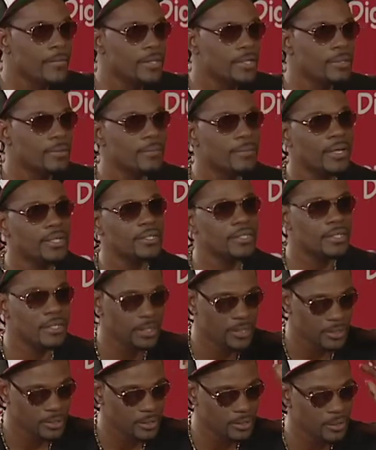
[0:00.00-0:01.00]
Give me back the...
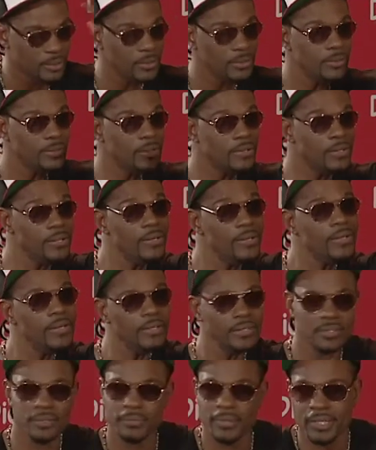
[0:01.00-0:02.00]

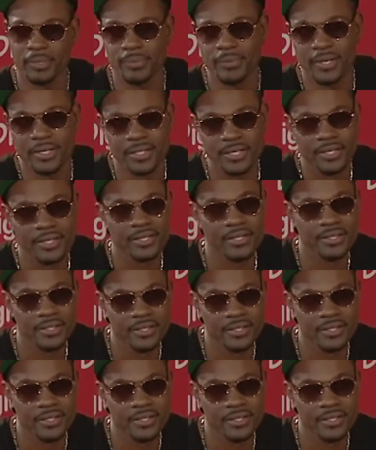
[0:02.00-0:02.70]
Give me the part there.